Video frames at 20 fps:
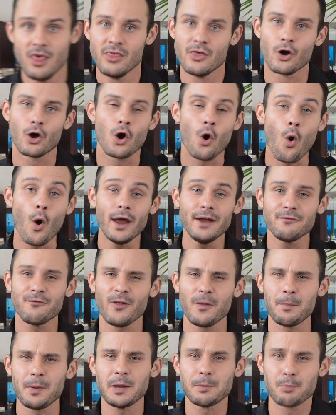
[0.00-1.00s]
The coin
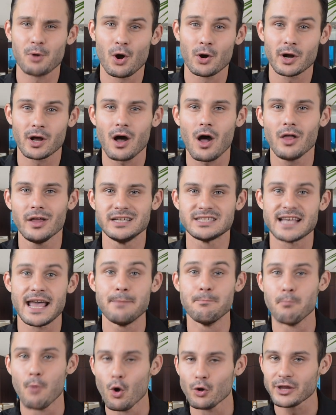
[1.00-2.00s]
flipping protocol is a
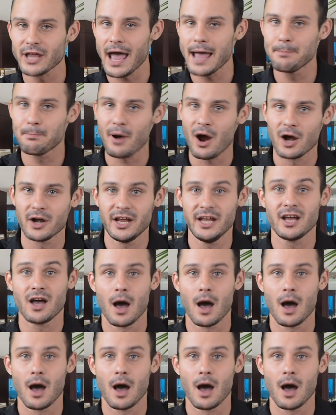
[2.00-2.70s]
multi-party